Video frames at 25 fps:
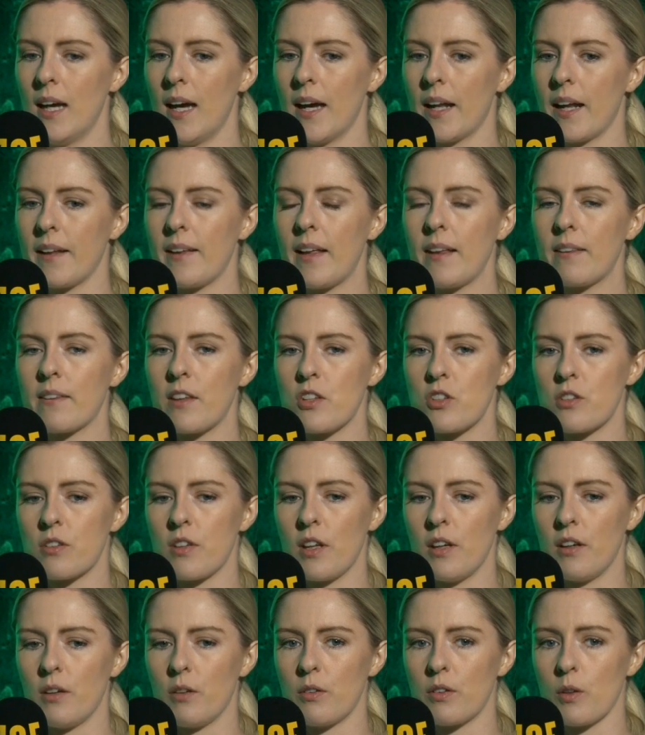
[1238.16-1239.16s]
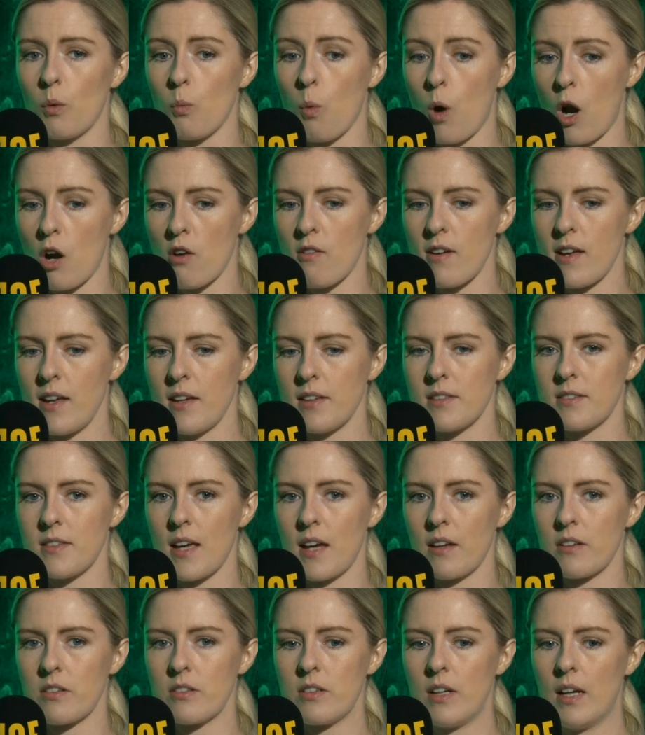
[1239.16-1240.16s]
And I think that the the worry is
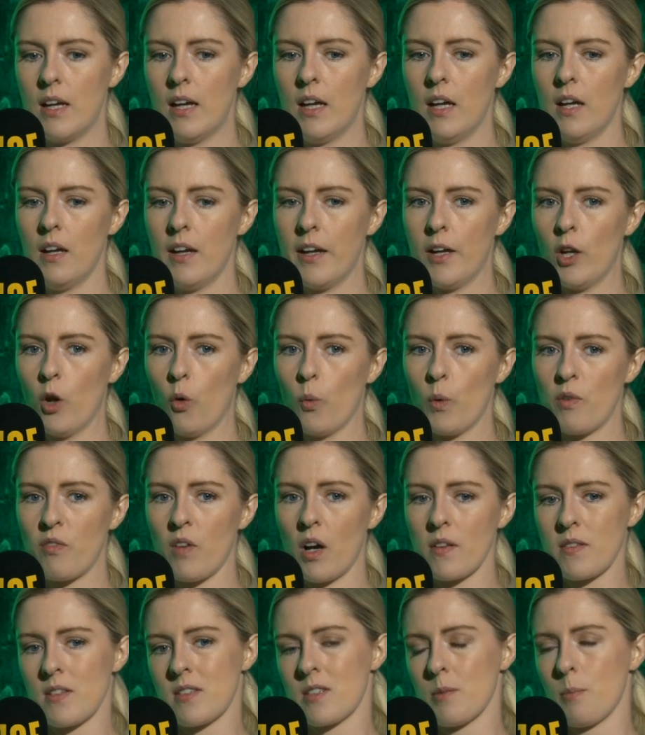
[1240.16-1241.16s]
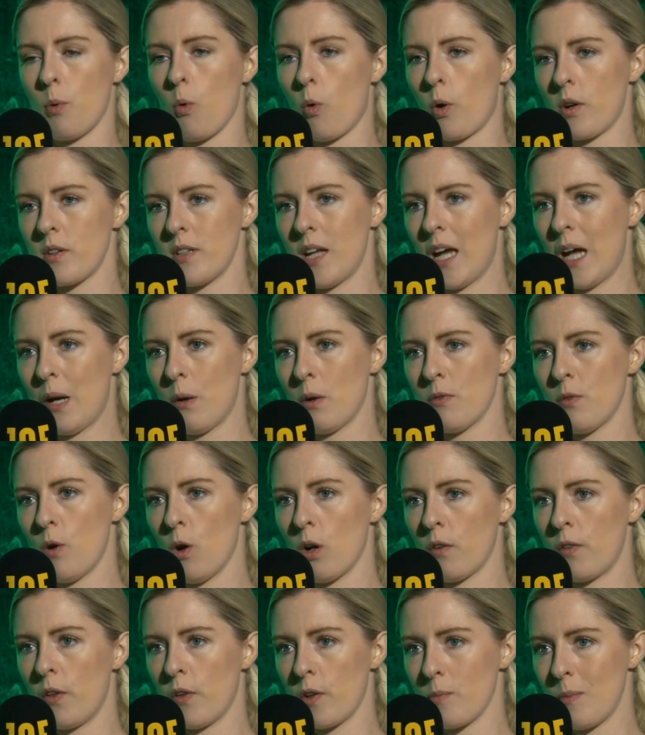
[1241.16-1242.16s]
that you know, we've got the support now of
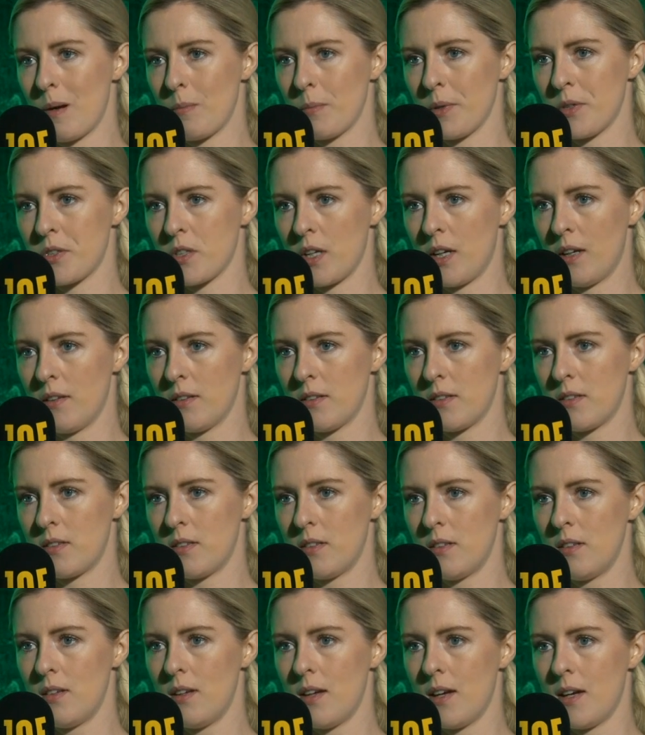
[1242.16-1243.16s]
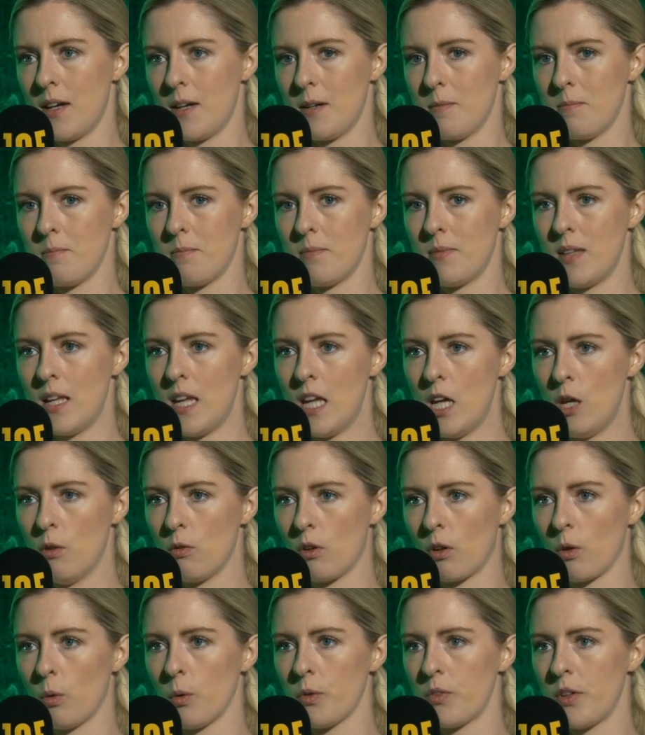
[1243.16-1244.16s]
all of the other member states. Um, the EU
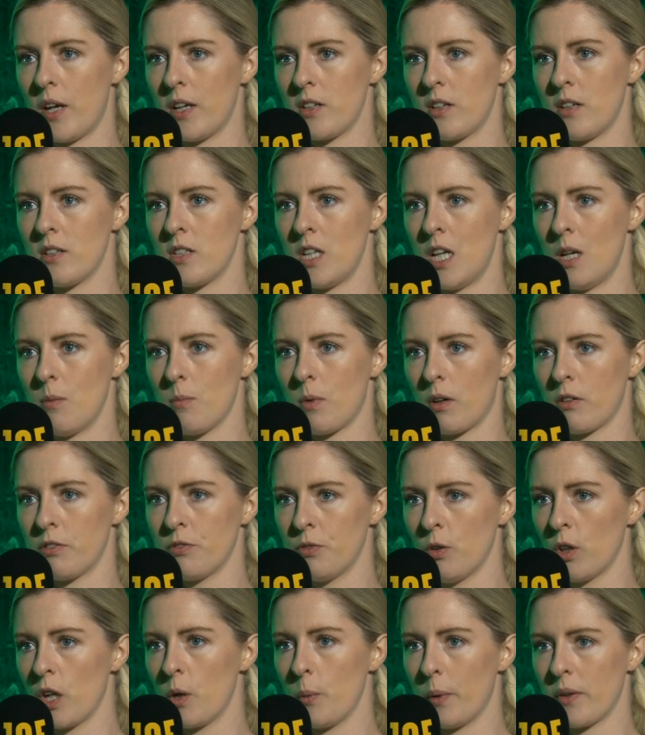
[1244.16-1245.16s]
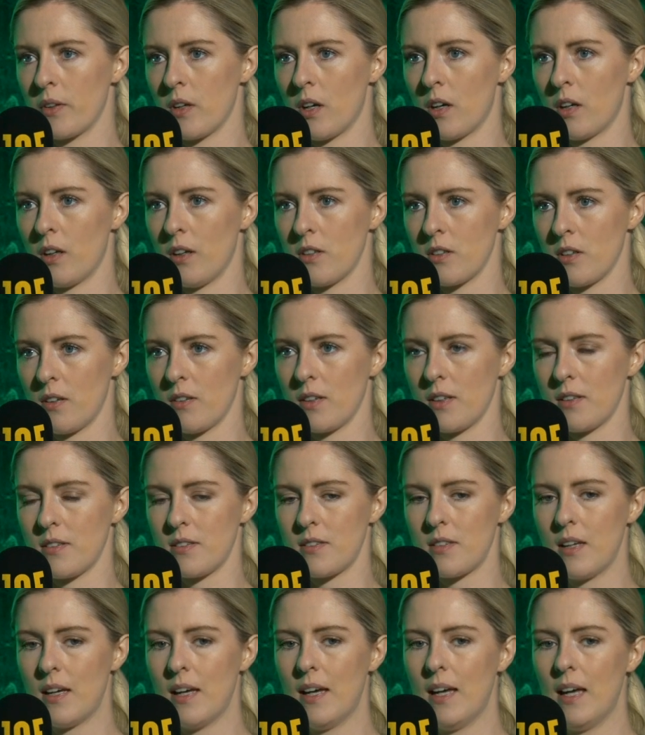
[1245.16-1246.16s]
negotiating team are fully with Ireland on
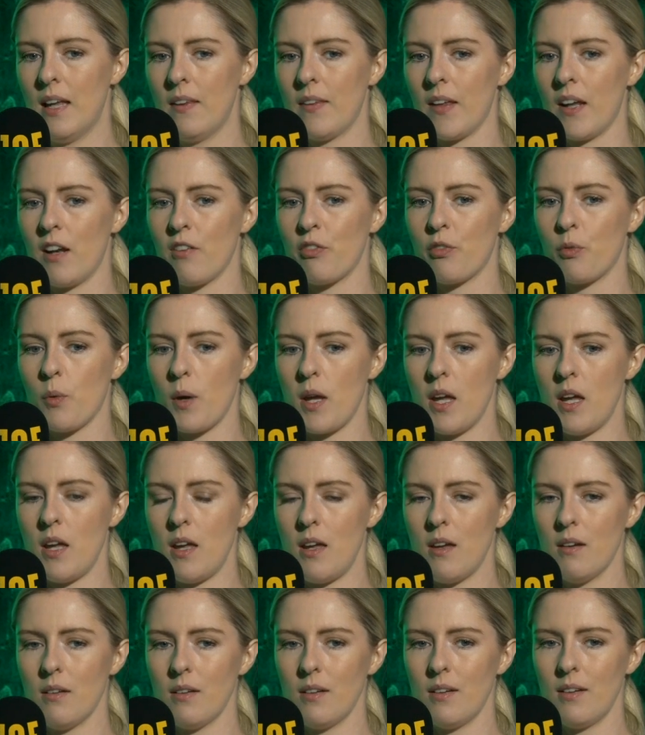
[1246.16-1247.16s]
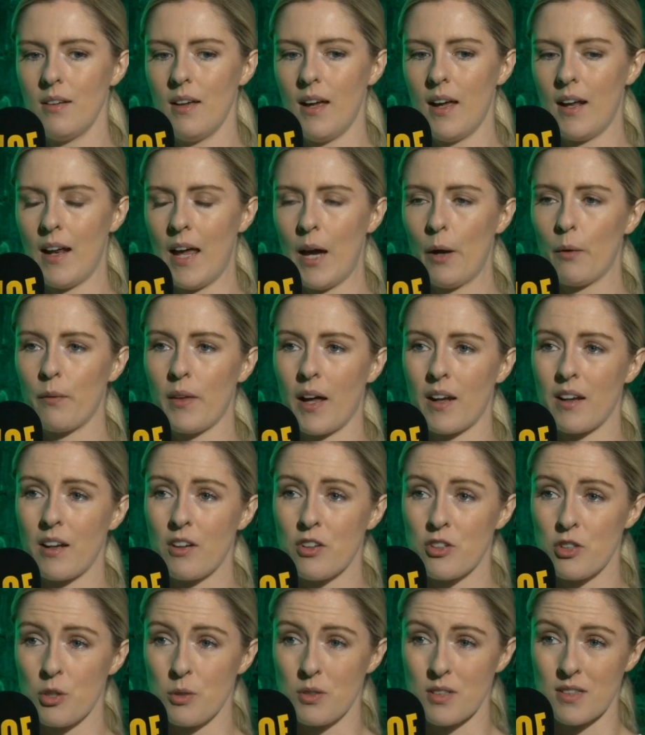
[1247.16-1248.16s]
this. That if we allow that
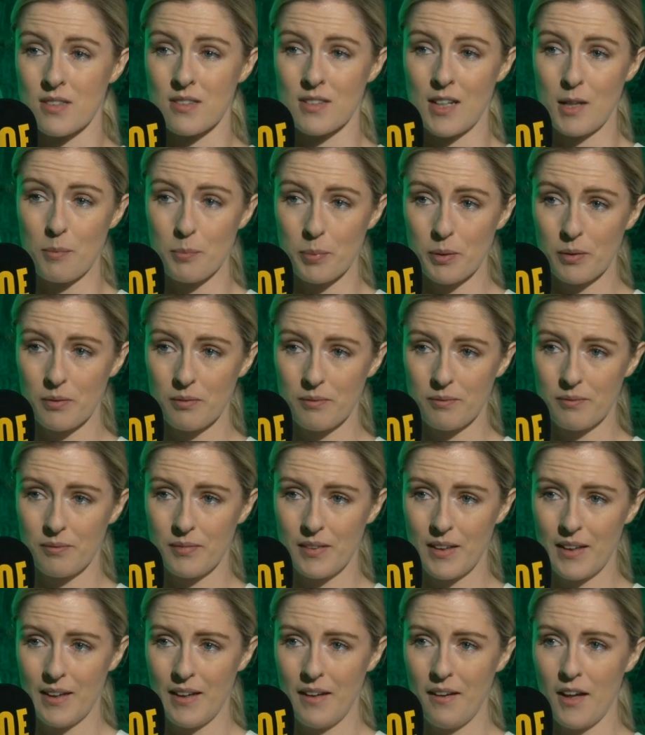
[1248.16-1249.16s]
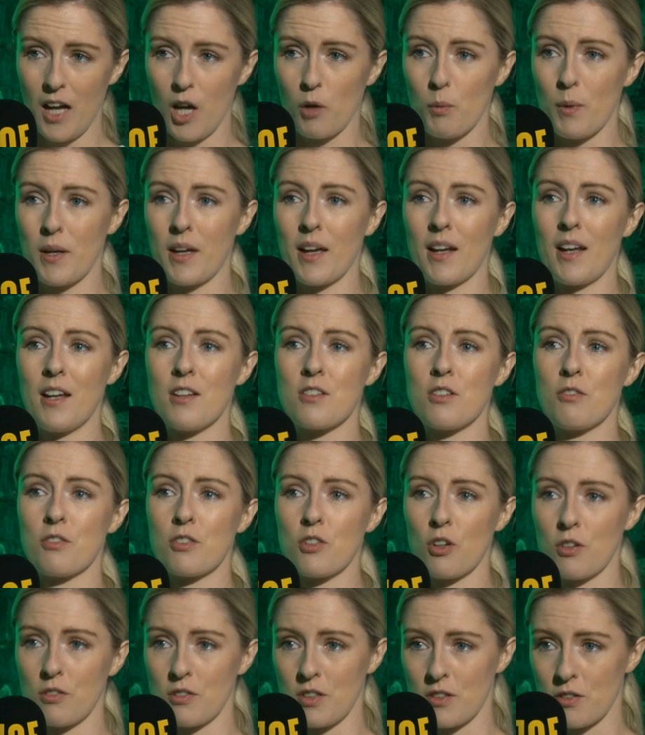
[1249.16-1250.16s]
issue to slip mm. and we get into
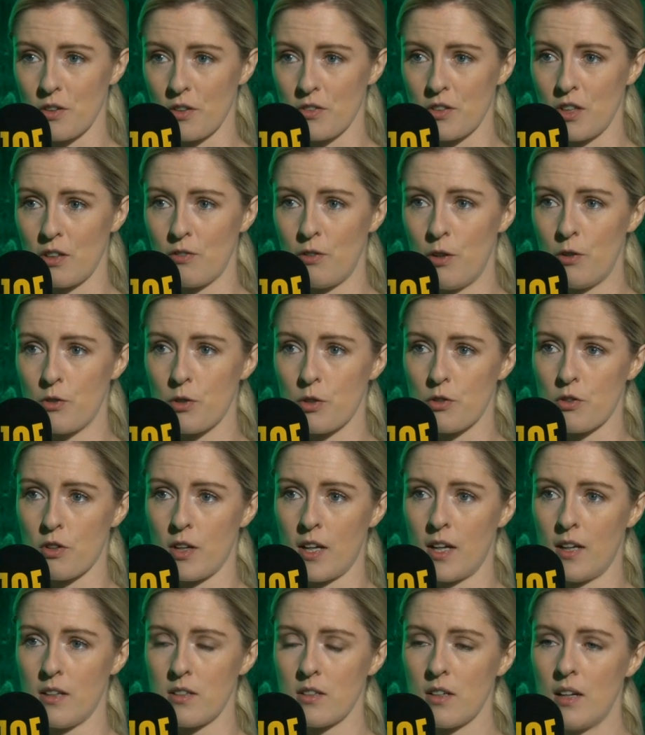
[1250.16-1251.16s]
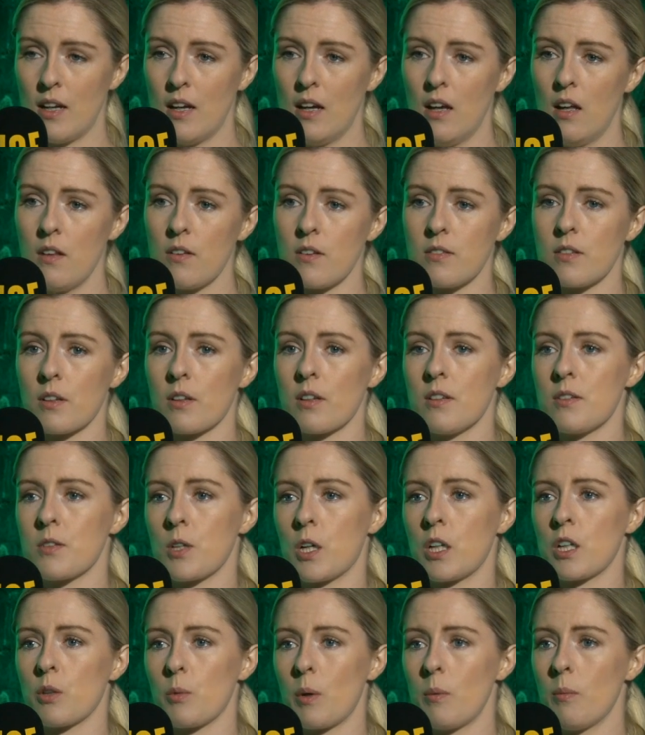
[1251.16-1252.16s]
t- discussing future trade, there's a
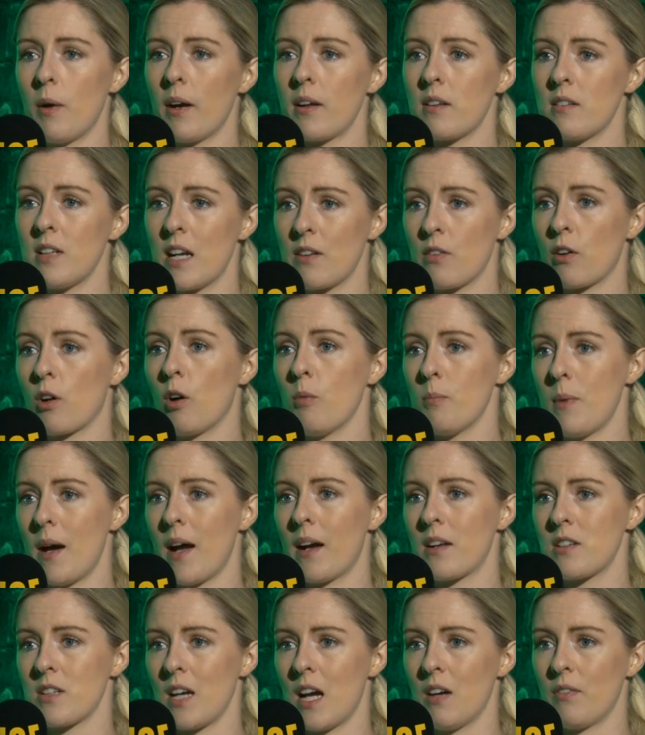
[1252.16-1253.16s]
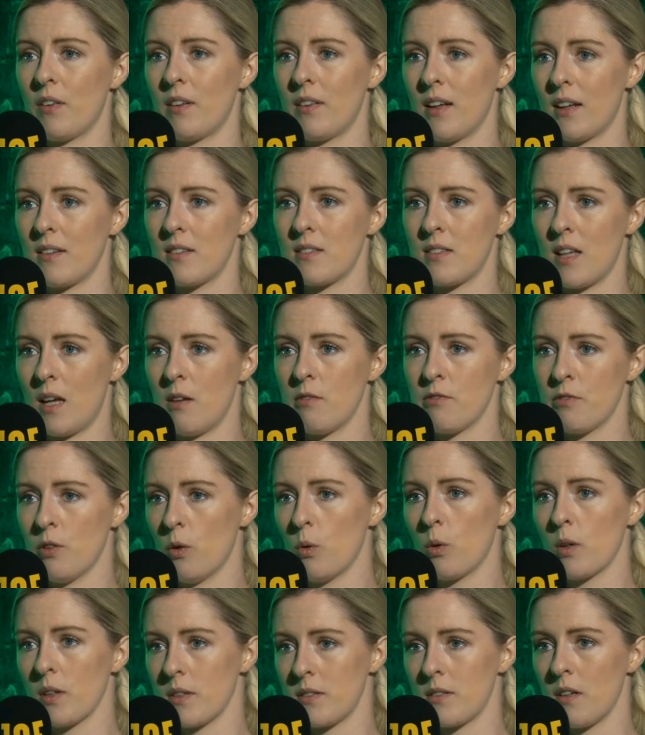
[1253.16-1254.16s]
concern that we might never come back to having that same
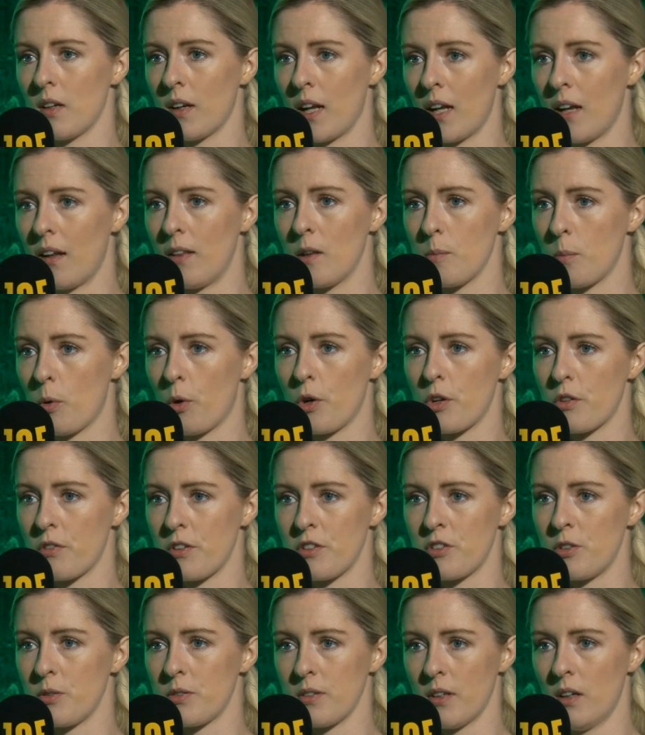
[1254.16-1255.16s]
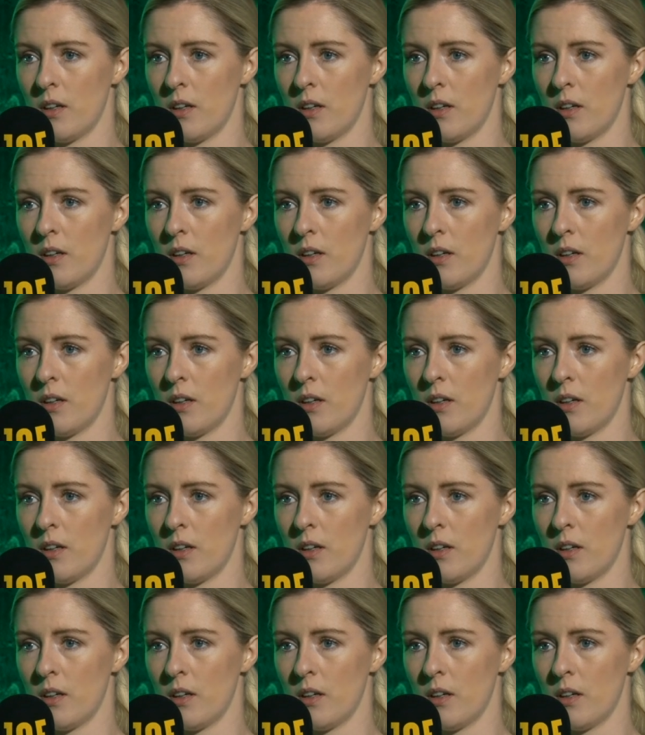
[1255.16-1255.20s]
focus on getting the border issue